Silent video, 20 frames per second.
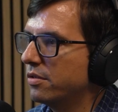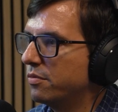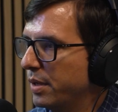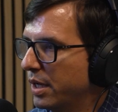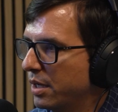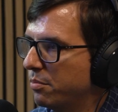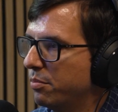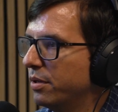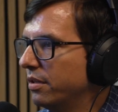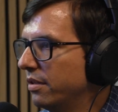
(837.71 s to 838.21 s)

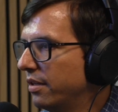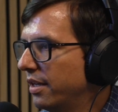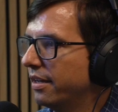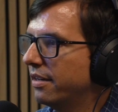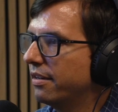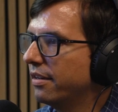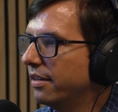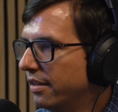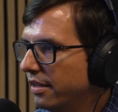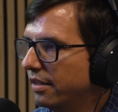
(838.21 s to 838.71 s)
big, but
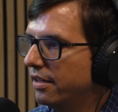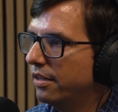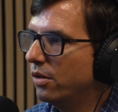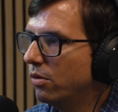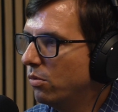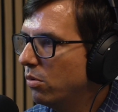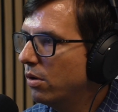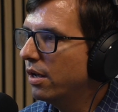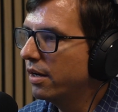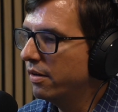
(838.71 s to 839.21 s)
like,
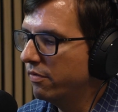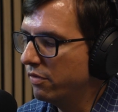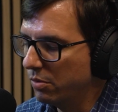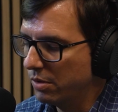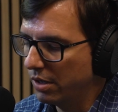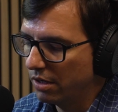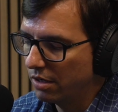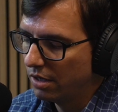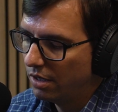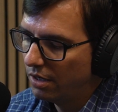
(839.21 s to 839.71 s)
we're not
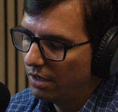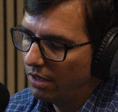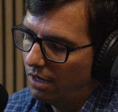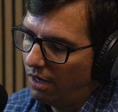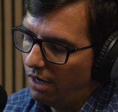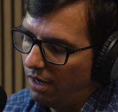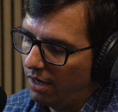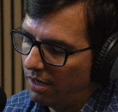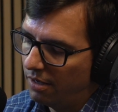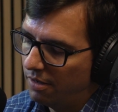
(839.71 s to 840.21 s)
everywhere.
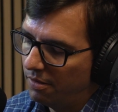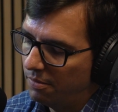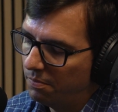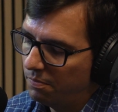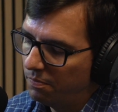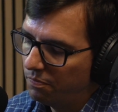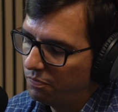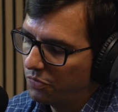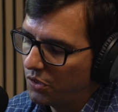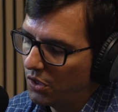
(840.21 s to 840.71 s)

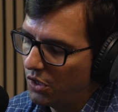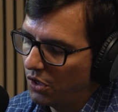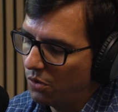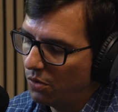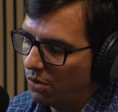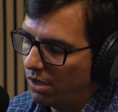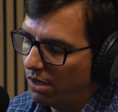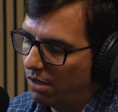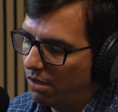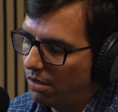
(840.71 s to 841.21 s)

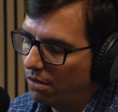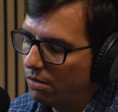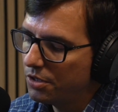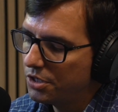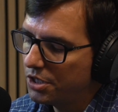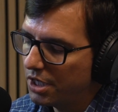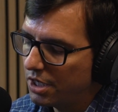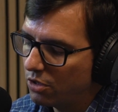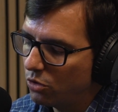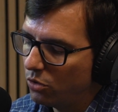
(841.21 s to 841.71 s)
Our
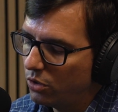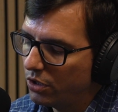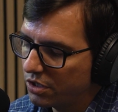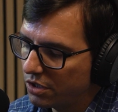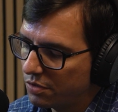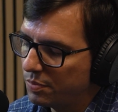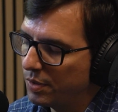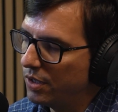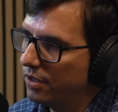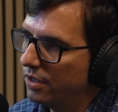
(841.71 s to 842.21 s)
general
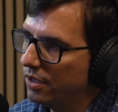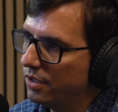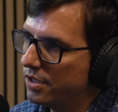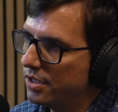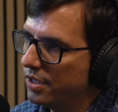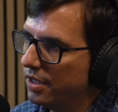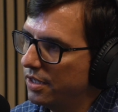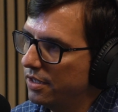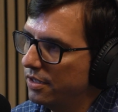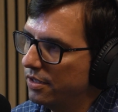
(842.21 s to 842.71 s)
experience
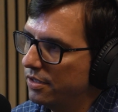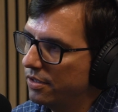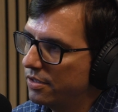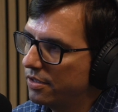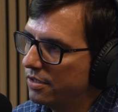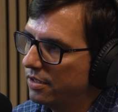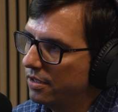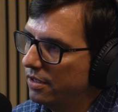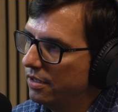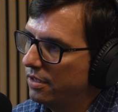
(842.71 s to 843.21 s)

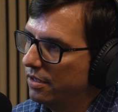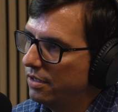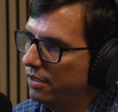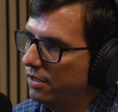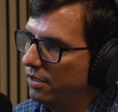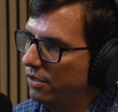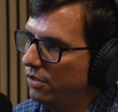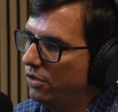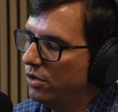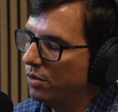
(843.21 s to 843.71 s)
is
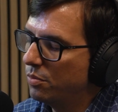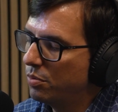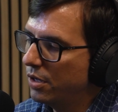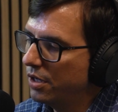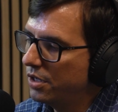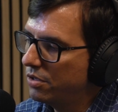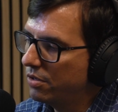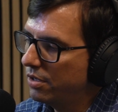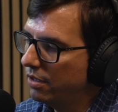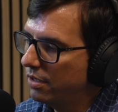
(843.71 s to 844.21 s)
you can
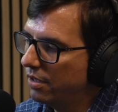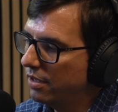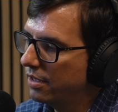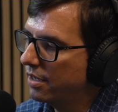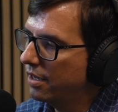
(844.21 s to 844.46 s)
probably treat a lot of the